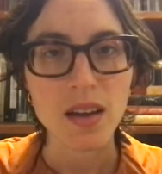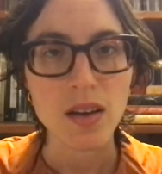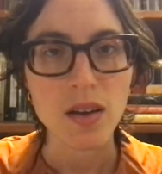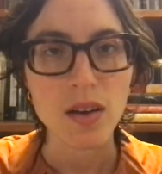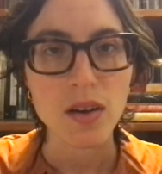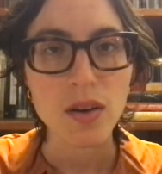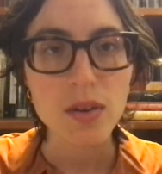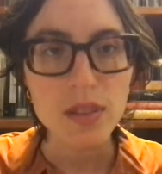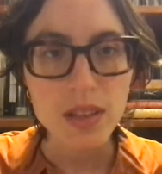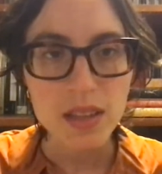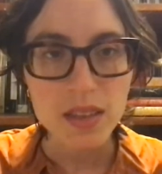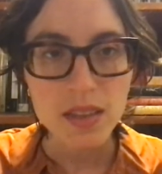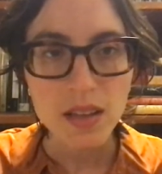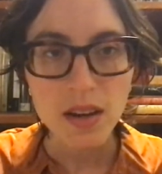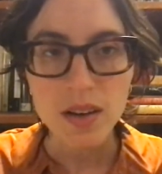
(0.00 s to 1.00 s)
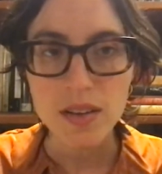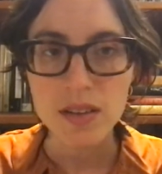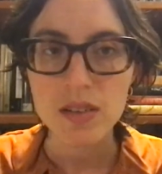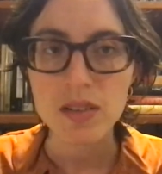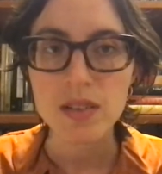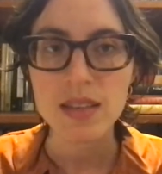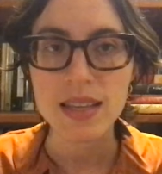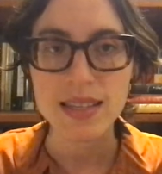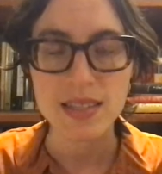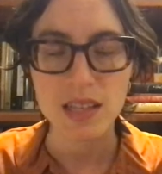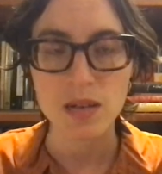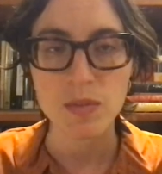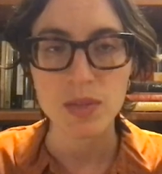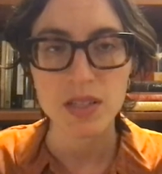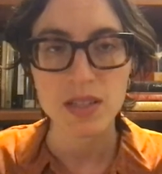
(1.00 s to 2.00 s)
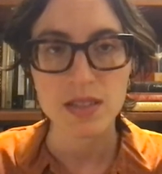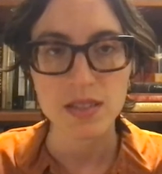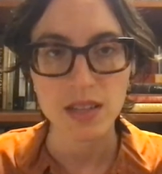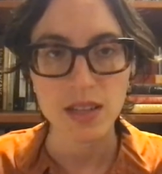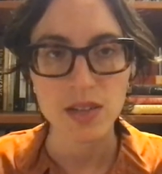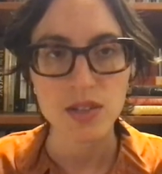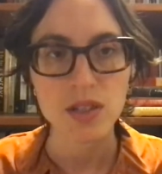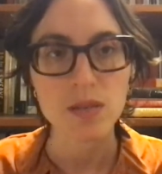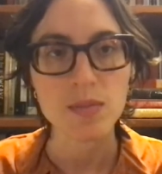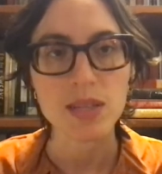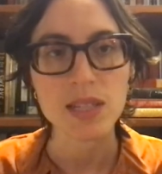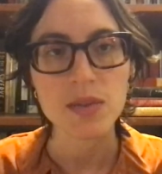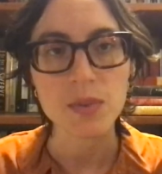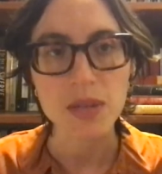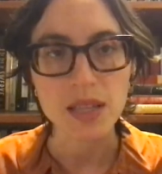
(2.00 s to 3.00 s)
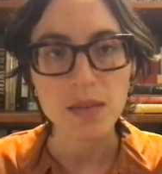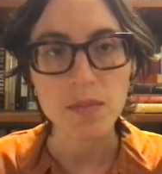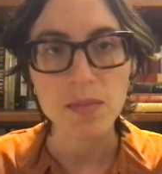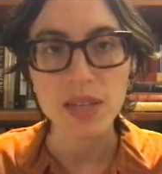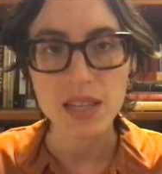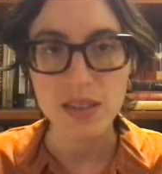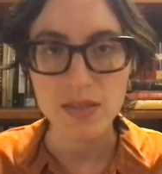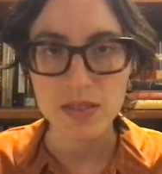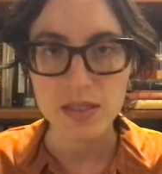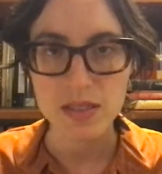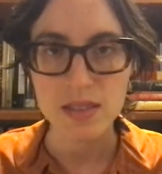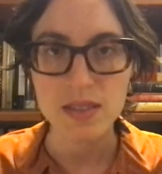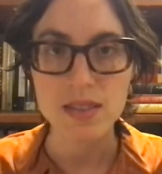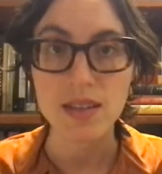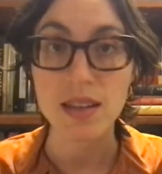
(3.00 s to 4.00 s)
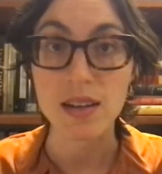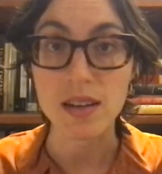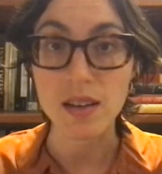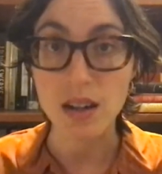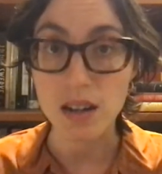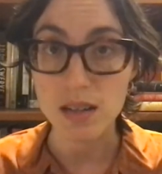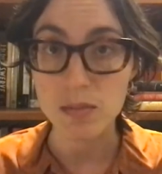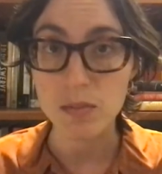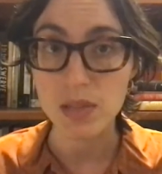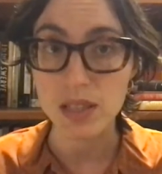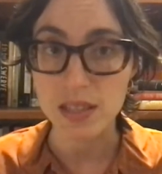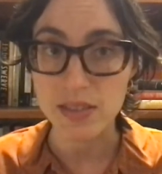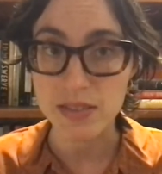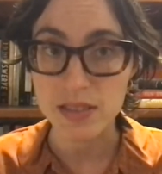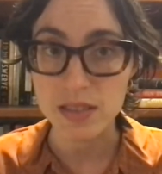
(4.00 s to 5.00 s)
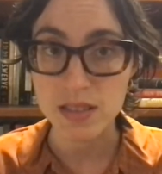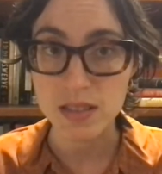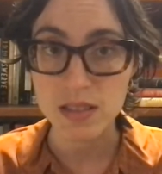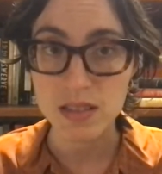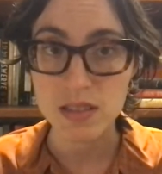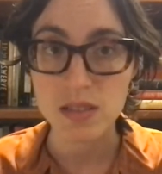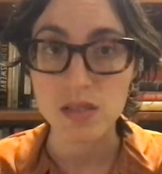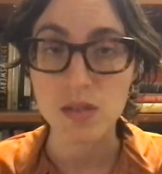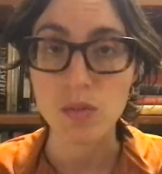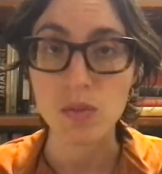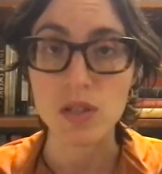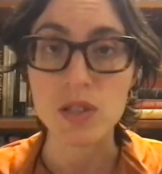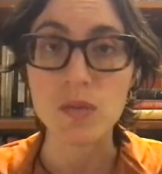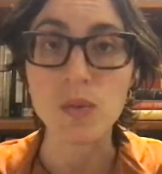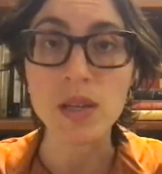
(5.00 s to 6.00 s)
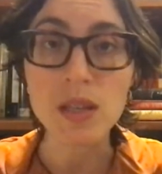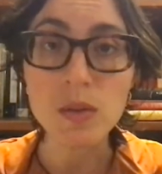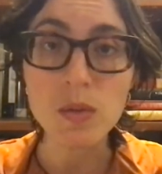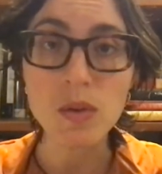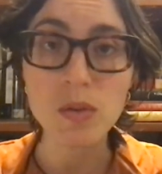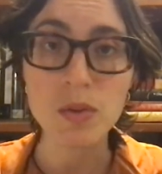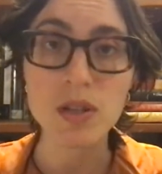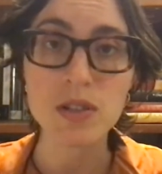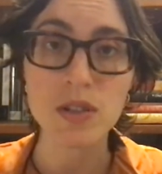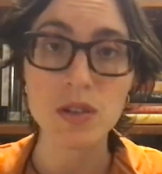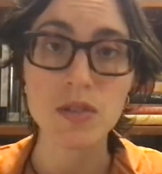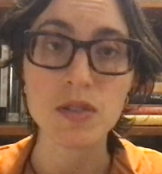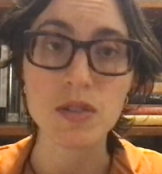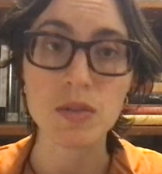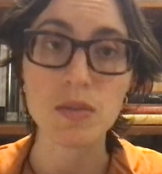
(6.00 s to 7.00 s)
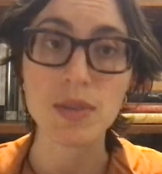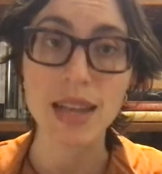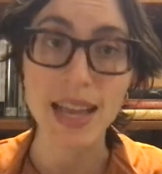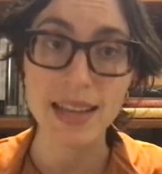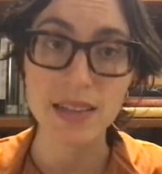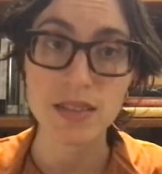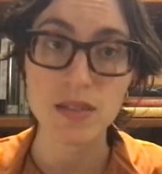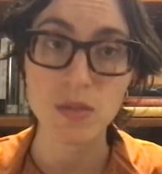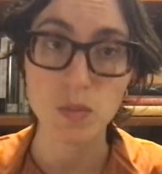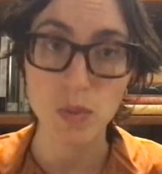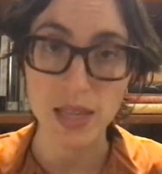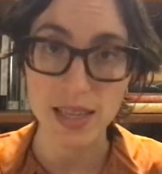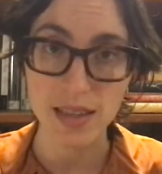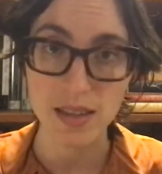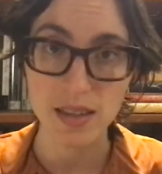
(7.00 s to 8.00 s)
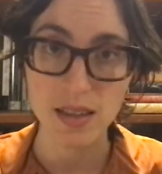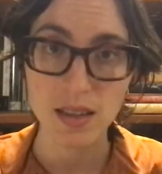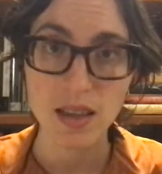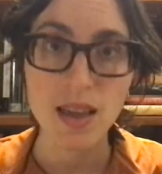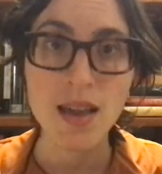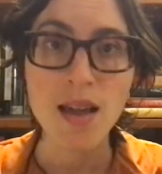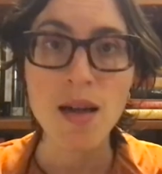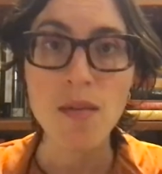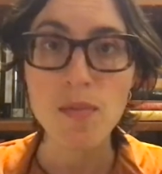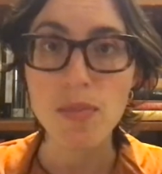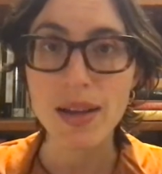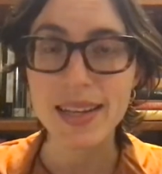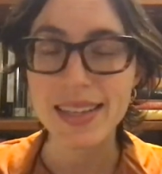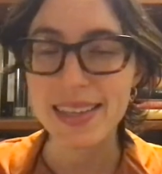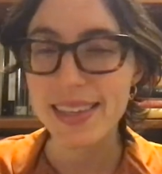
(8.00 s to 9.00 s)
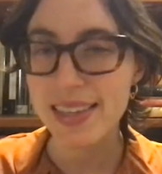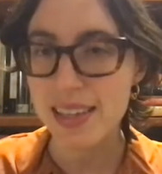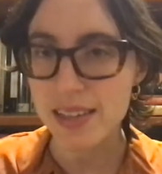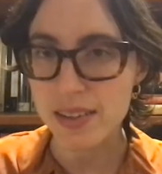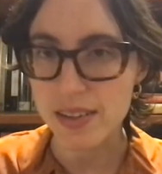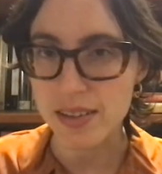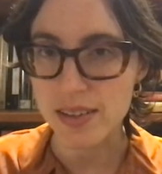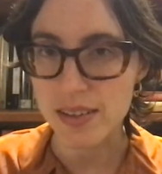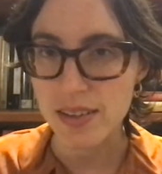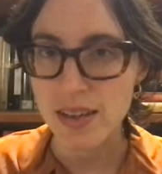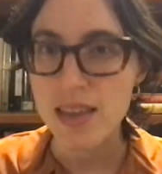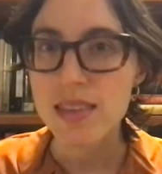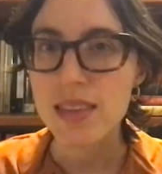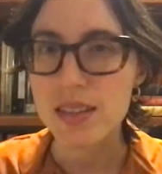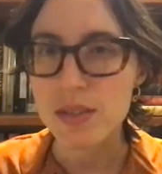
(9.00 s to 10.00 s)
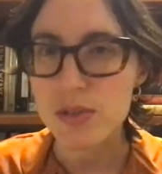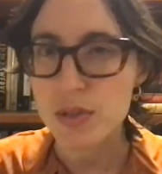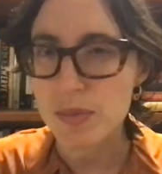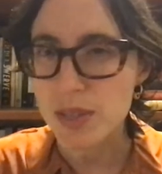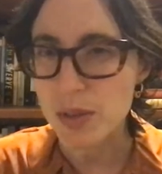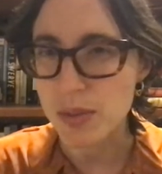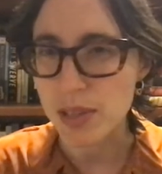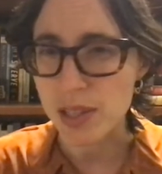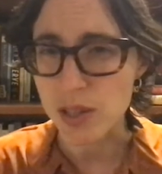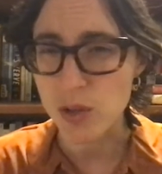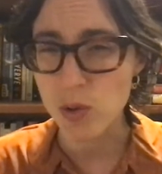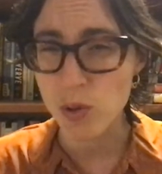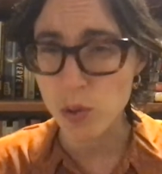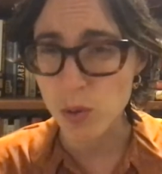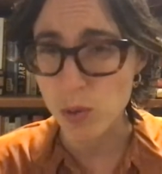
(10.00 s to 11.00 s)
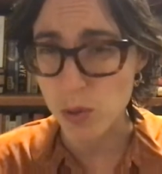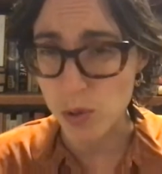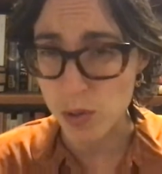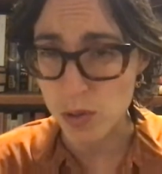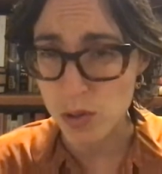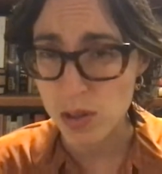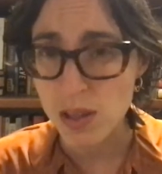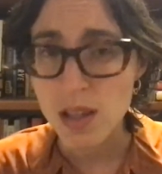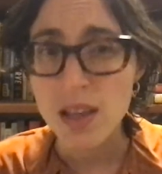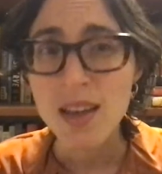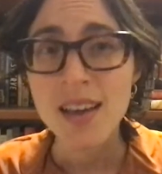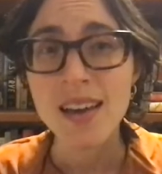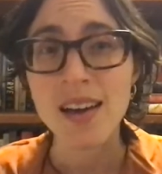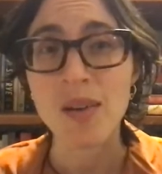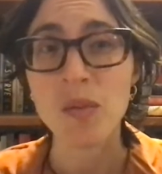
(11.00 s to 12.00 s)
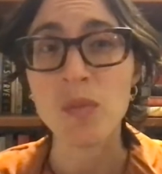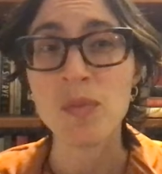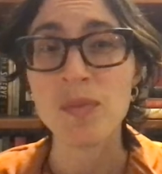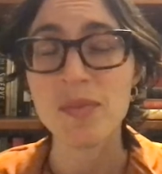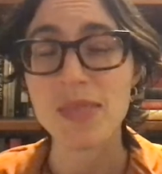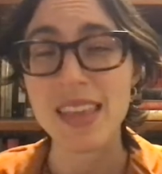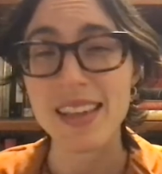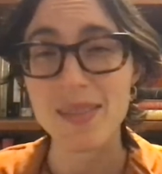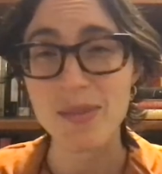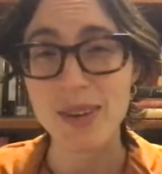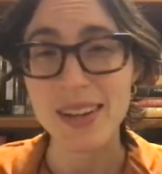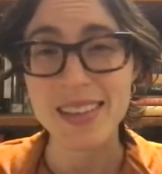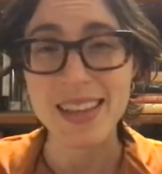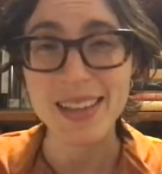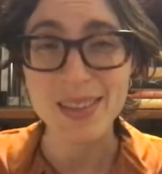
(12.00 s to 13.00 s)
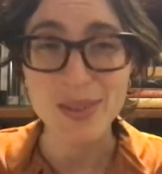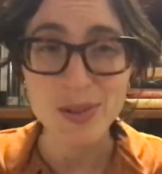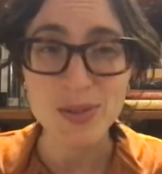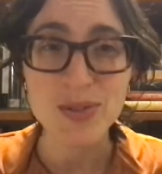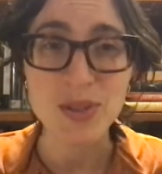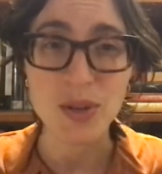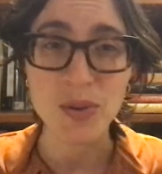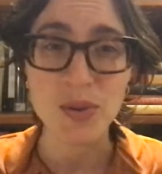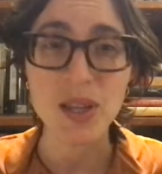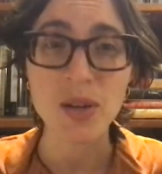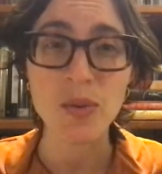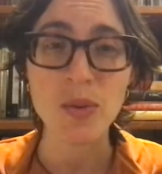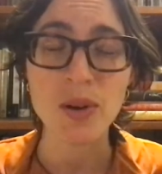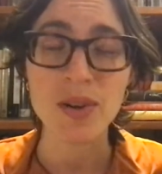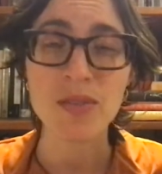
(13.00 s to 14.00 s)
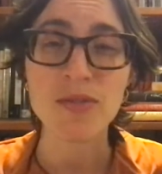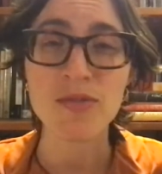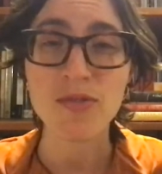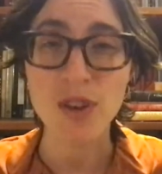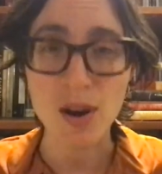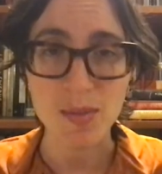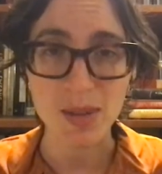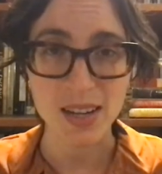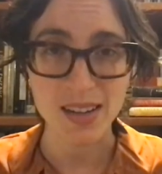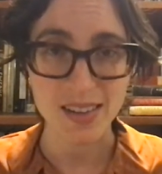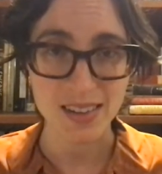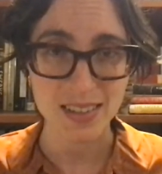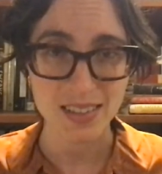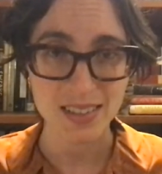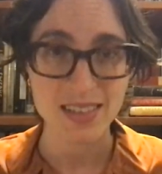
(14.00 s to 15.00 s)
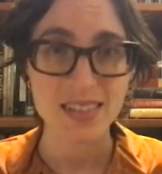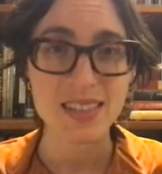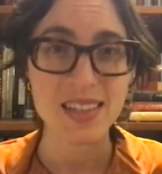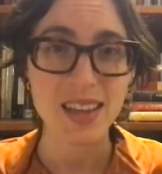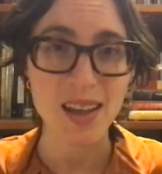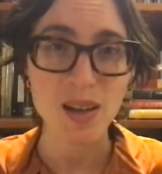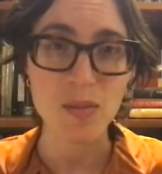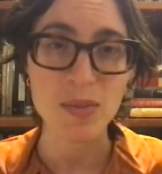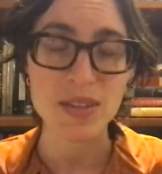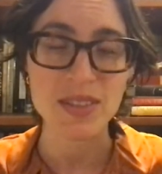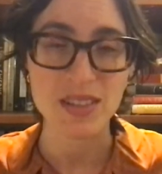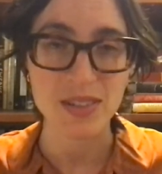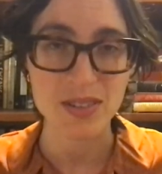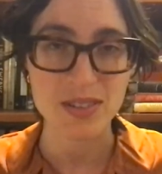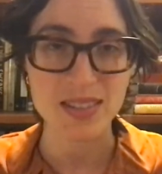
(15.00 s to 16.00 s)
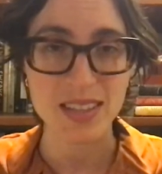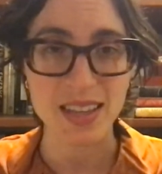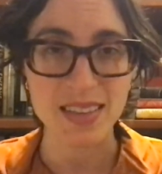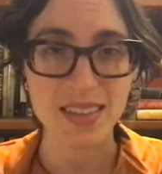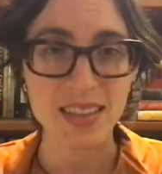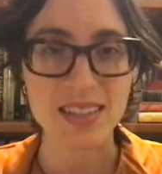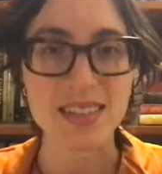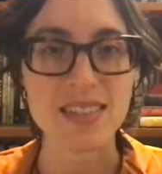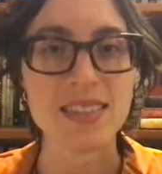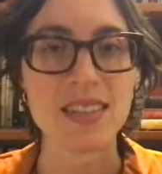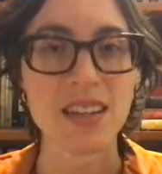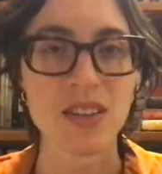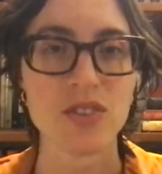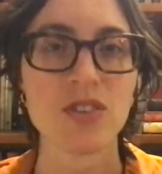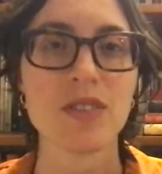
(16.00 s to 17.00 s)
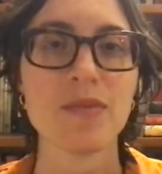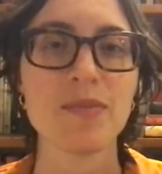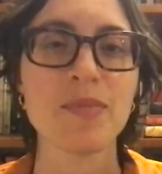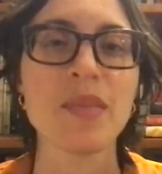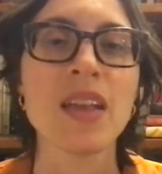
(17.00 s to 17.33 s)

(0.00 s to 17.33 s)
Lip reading: Early in the article, they set up a distinction between beneficence and non-maleficence, which we will return to next week. But here, they do something really cool, where they use the Greek word pharmakon to help us understand that distinction.